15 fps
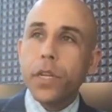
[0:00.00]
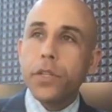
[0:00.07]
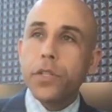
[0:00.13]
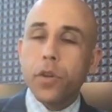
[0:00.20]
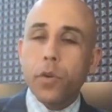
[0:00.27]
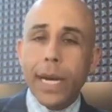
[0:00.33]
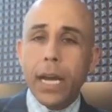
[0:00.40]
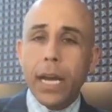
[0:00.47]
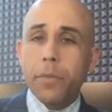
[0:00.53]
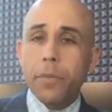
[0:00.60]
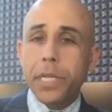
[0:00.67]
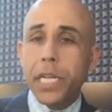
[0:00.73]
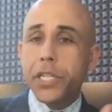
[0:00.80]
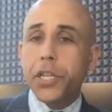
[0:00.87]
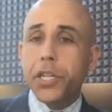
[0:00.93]
So right now I'm
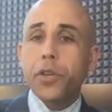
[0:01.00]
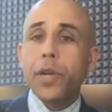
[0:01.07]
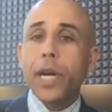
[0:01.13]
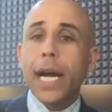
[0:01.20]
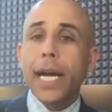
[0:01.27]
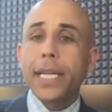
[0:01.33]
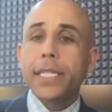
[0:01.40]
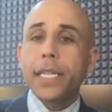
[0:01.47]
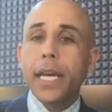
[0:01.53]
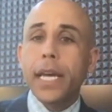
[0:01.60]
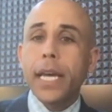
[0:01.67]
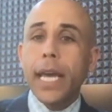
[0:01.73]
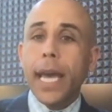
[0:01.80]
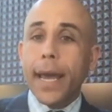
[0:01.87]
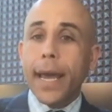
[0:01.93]
teaching you guys,
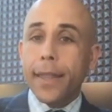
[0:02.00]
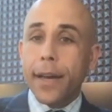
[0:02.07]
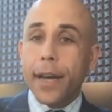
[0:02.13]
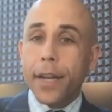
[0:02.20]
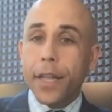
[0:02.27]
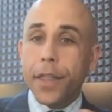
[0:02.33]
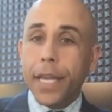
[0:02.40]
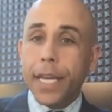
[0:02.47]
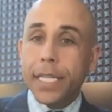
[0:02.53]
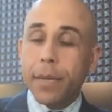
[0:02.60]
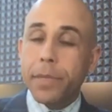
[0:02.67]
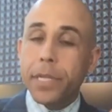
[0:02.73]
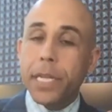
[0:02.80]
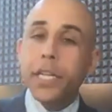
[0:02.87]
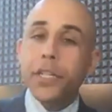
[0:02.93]
and a lot of the things
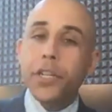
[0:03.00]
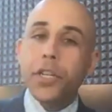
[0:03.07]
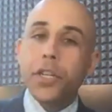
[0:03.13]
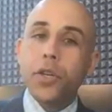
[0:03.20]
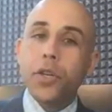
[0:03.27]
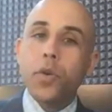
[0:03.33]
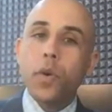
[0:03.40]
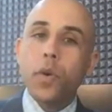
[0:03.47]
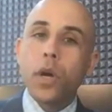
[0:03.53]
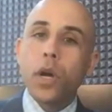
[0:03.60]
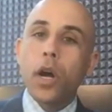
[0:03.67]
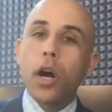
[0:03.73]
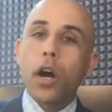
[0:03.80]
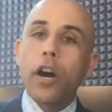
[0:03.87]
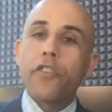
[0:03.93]
I'm teaching you
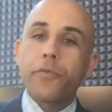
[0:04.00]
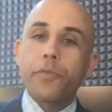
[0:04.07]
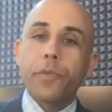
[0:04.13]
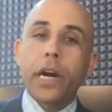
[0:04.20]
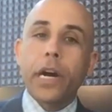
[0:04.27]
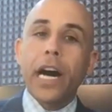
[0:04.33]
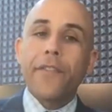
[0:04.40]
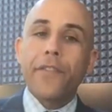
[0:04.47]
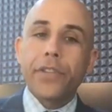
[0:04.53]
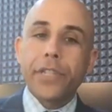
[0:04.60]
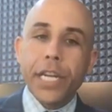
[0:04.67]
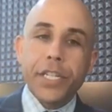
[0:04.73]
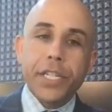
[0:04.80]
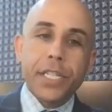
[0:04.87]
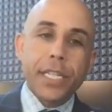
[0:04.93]
are from
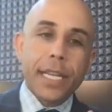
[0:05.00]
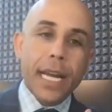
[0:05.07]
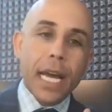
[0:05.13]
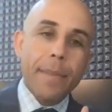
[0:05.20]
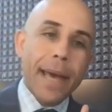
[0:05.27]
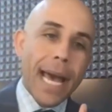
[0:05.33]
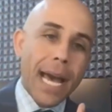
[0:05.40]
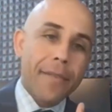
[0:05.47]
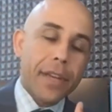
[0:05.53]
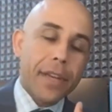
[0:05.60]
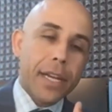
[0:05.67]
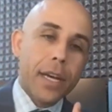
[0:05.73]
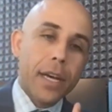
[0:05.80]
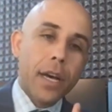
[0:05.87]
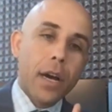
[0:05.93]
conversations that I'm
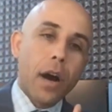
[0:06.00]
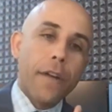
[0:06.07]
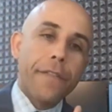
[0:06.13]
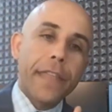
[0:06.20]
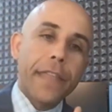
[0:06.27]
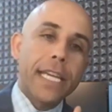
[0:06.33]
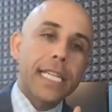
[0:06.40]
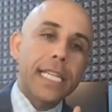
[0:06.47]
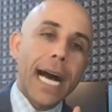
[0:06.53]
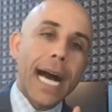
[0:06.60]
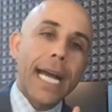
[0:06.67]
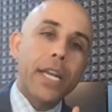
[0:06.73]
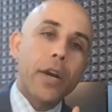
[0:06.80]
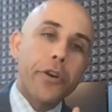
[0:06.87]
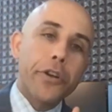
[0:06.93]
having on things
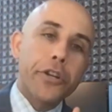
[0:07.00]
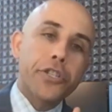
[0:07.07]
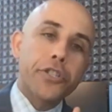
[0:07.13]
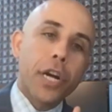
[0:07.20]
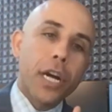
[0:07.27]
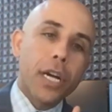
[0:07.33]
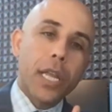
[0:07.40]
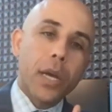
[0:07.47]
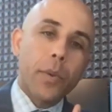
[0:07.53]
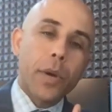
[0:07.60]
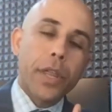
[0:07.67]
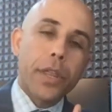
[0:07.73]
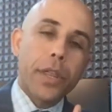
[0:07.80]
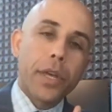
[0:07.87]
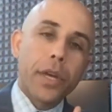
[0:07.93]
I know you're struggling with.
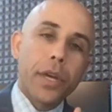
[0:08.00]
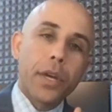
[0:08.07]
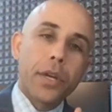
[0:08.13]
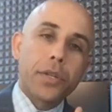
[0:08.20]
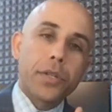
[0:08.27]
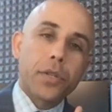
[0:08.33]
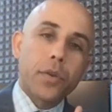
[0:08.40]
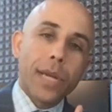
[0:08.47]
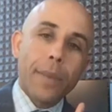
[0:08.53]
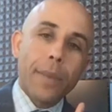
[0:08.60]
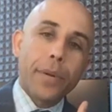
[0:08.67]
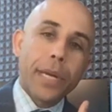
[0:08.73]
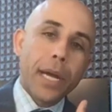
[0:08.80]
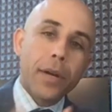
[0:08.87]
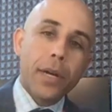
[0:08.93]
So when I
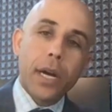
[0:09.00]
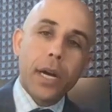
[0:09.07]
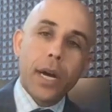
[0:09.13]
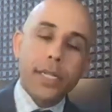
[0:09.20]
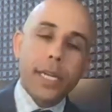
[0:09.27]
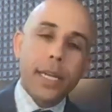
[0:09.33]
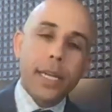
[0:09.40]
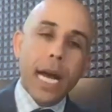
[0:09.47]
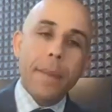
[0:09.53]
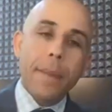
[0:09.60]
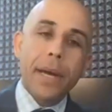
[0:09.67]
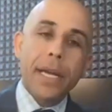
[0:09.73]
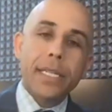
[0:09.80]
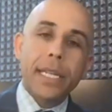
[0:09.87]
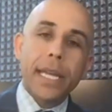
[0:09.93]
put out content, I
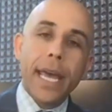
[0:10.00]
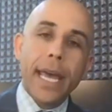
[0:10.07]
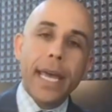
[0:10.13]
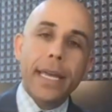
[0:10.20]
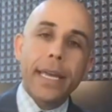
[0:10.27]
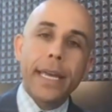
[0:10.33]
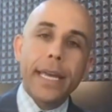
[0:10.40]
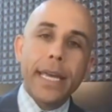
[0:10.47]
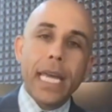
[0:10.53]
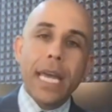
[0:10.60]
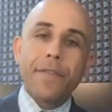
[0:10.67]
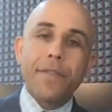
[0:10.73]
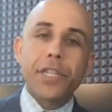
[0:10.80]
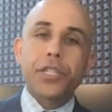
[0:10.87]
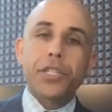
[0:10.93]
might say, hey,
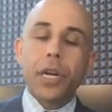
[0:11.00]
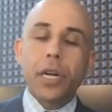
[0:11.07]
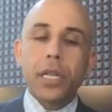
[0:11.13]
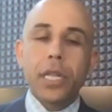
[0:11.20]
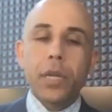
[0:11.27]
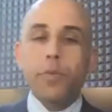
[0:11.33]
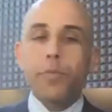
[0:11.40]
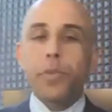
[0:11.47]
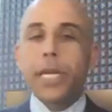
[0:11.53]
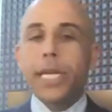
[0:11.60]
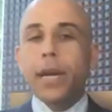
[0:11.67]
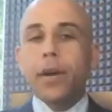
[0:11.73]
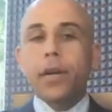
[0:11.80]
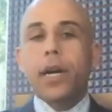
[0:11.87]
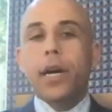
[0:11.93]
if you're struggling with putting
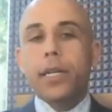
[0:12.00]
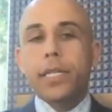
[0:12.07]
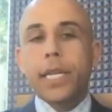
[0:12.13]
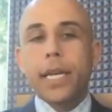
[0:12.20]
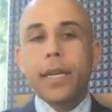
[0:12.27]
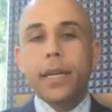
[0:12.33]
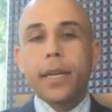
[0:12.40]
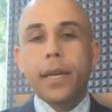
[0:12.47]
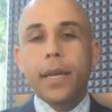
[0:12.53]
out content